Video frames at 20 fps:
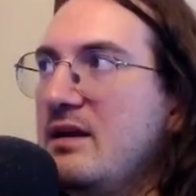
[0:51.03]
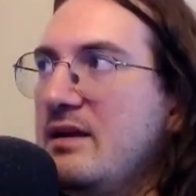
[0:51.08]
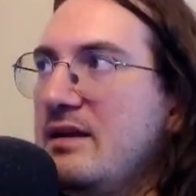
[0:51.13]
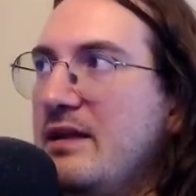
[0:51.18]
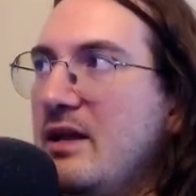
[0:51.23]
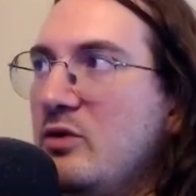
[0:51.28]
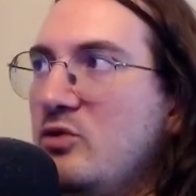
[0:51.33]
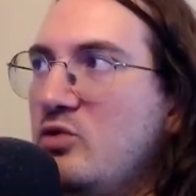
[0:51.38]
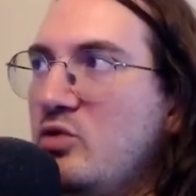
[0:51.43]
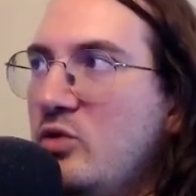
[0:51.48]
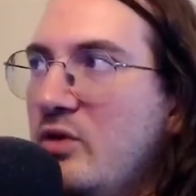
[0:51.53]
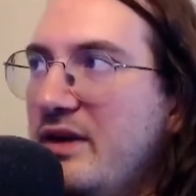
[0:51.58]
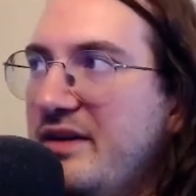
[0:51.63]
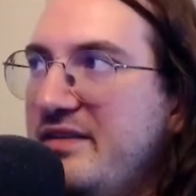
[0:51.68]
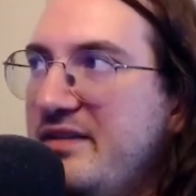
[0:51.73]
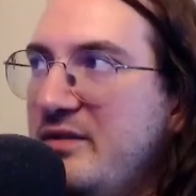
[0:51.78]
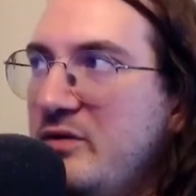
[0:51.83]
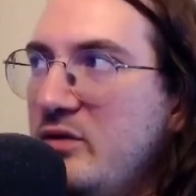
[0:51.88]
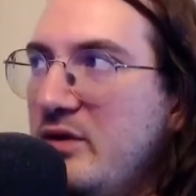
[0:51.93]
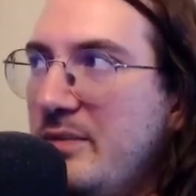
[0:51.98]
Now, to
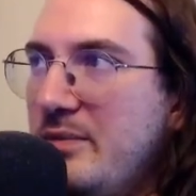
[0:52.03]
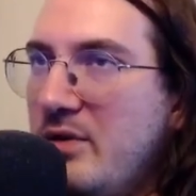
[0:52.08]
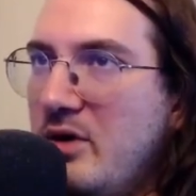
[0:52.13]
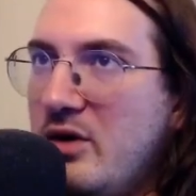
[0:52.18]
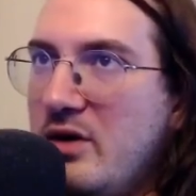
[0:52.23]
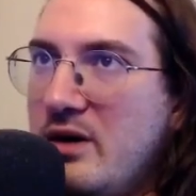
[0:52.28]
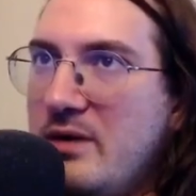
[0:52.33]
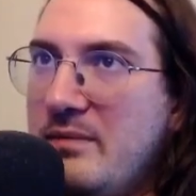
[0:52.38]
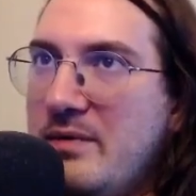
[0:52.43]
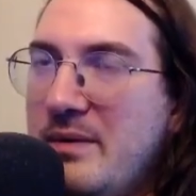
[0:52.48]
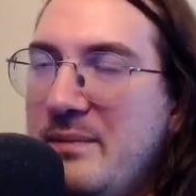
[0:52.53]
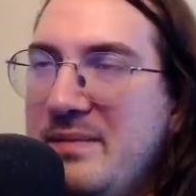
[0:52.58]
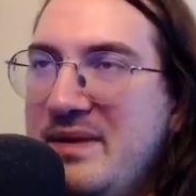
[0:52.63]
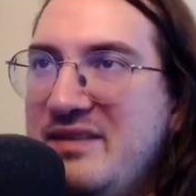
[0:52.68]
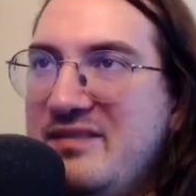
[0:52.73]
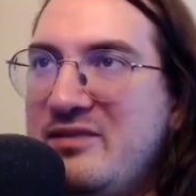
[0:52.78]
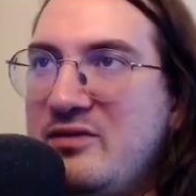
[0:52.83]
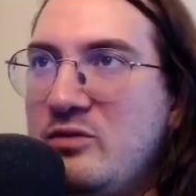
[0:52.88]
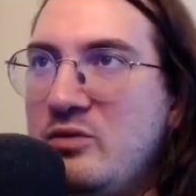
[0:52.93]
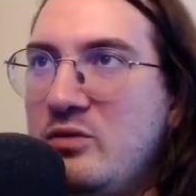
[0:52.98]
execute a program
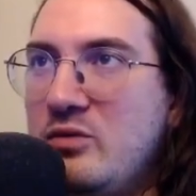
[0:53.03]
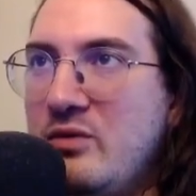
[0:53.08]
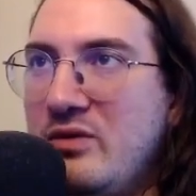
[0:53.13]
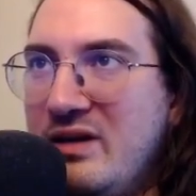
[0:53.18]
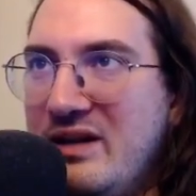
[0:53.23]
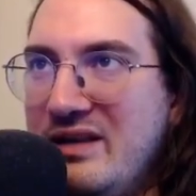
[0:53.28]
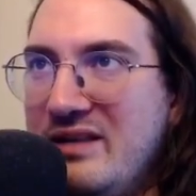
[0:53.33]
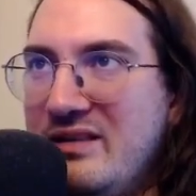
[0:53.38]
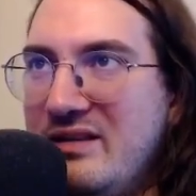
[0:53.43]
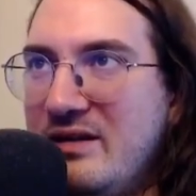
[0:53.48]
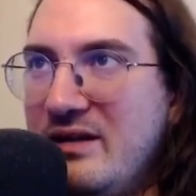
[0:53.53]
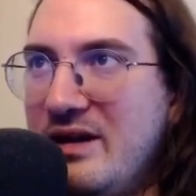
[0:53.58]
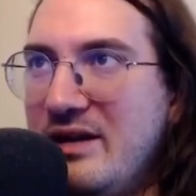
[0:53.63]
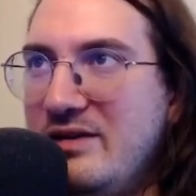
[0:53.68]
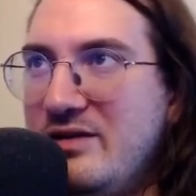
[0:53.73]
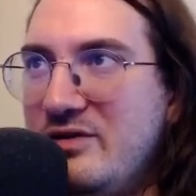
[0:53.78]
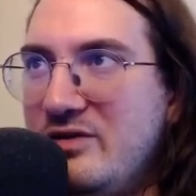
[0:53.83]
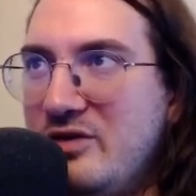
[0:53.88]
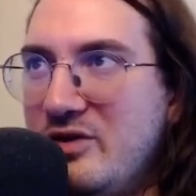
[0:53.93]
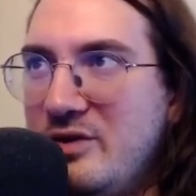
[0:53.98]
means to read and
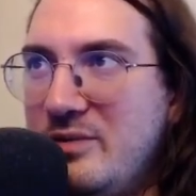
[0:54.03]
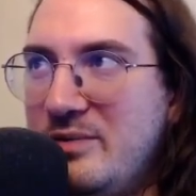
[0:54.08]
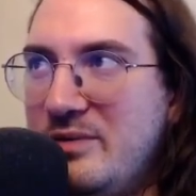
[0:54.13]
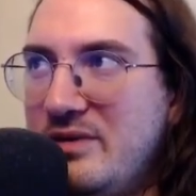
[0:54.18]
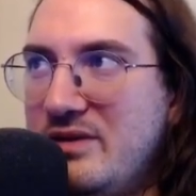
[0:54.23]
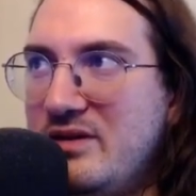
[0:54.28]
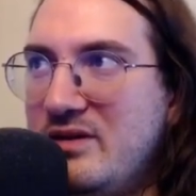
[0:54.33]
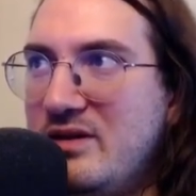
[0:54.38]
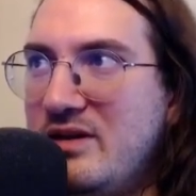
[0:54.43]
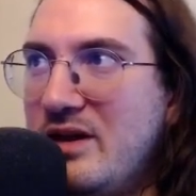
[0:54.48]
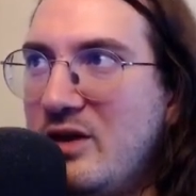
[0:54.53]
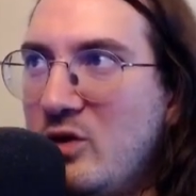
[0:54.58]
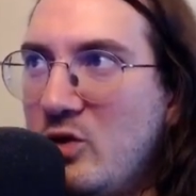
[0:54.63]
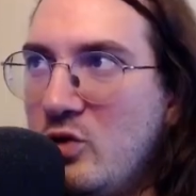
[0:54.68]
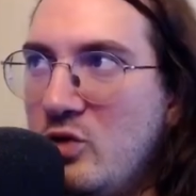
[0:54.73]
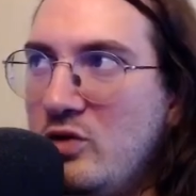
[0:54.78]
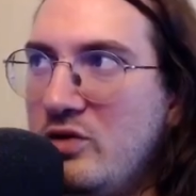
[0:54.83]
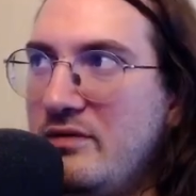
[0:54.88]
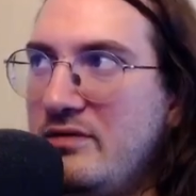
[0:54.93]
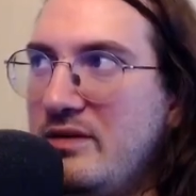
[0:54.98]
interpret the
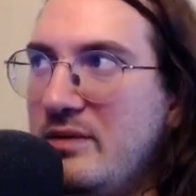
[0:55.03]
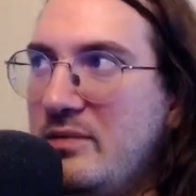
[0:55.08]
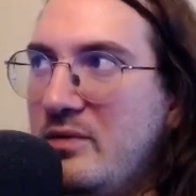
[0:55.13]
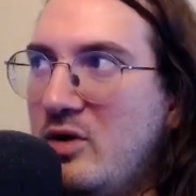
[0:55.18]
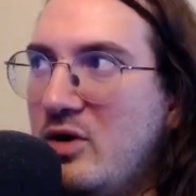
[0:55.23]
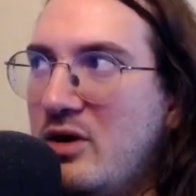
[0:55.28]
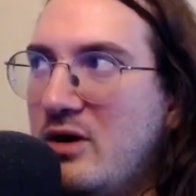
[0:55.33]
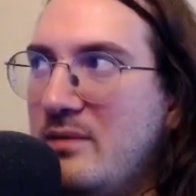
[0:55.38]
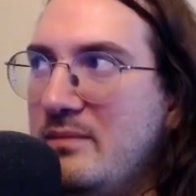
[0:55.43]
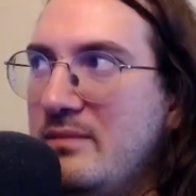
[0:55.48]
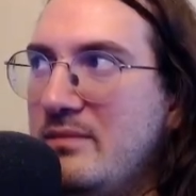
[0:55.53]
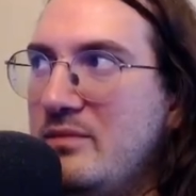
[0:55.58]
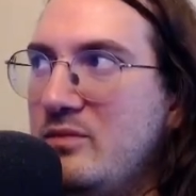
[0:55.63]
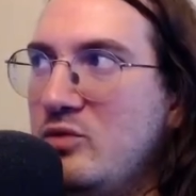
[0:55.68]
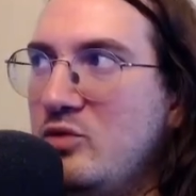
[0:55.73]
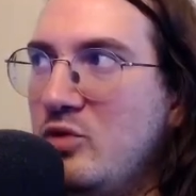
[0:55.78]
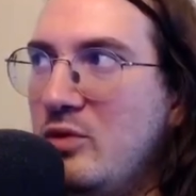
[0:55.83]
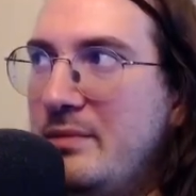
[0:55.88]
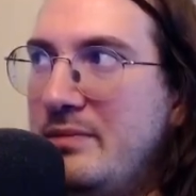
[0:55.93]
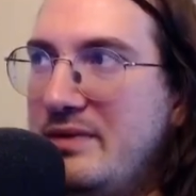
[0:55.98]
code of the program
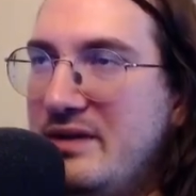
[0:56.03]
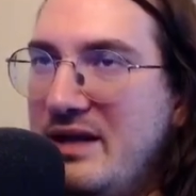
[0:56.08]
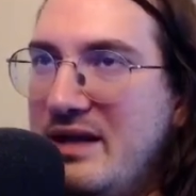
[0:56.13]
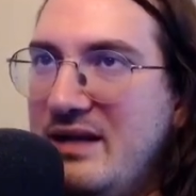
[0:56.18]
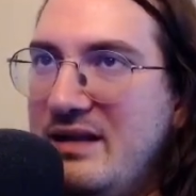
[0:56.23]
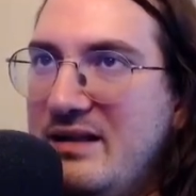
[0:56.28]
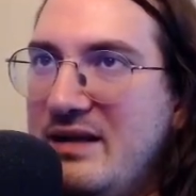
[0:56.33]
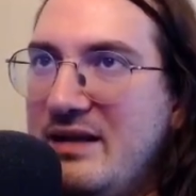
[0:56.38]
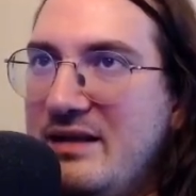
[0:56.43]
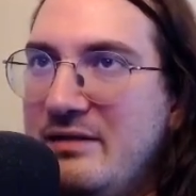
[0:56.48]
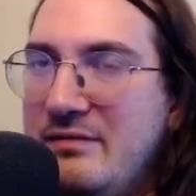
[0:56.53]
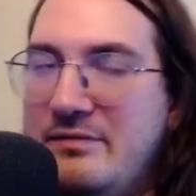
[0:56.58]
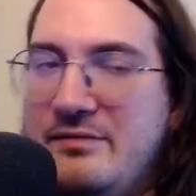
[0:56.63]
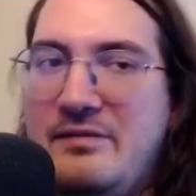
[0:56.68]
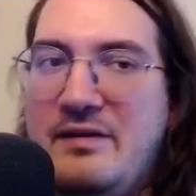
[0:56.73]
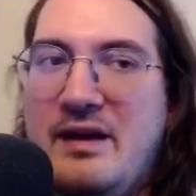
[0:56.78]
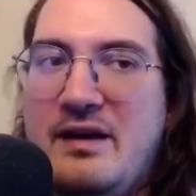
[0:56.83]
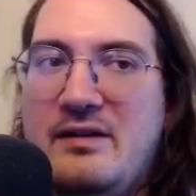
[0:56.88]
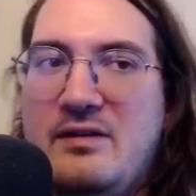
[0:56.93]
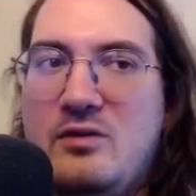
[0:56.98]
to obtain an
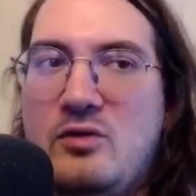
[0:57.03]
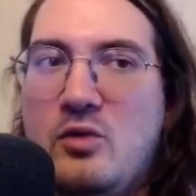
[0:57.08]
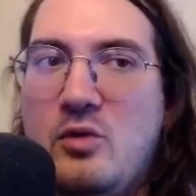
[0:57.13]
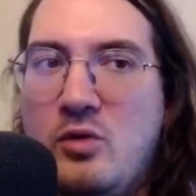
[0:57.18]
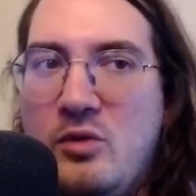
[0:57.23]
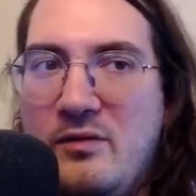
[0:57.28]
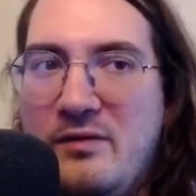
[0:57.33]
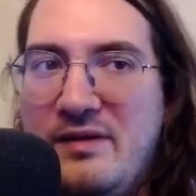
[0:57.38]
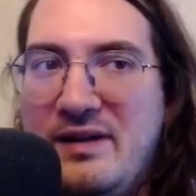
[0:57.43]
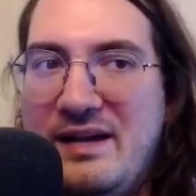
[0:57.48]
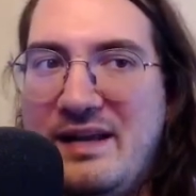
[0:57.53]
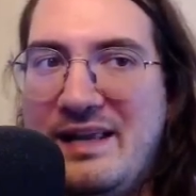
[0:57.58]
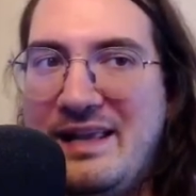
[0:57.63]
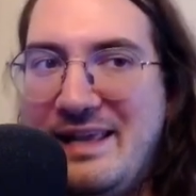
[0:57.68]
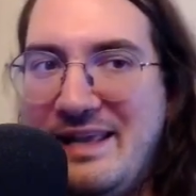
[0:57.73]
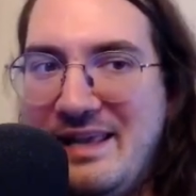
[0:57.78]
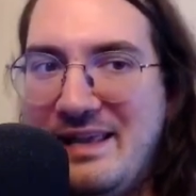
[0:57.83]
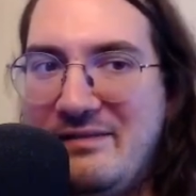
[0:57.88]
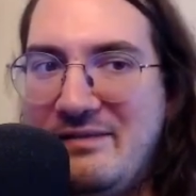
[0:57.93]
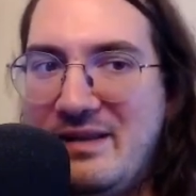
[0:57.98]
effect over a
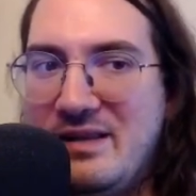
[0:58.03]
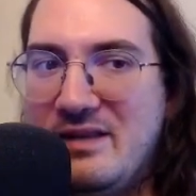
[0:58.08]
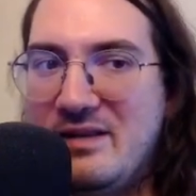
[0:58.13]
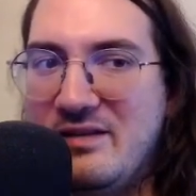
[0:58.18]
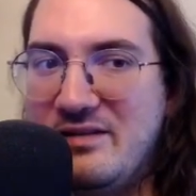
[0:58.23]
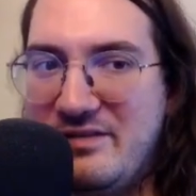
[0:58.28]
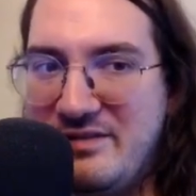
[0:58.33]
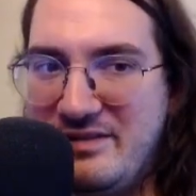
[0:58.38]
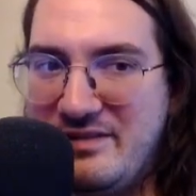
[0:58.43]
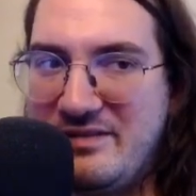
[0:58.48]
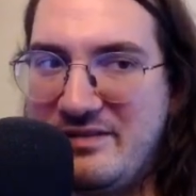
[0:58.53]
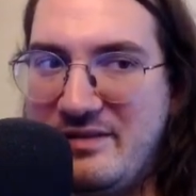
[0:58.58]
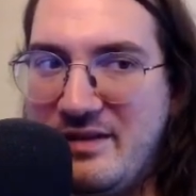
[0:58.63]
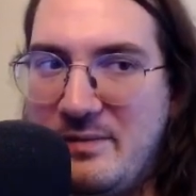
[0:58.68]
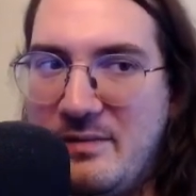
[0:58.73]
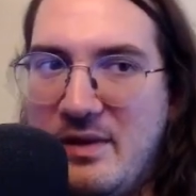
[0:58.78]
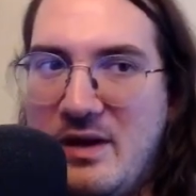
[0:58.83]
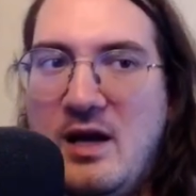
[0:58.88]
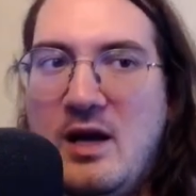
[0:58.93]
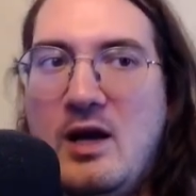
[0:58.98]
given
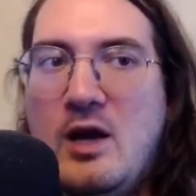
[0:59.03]
system.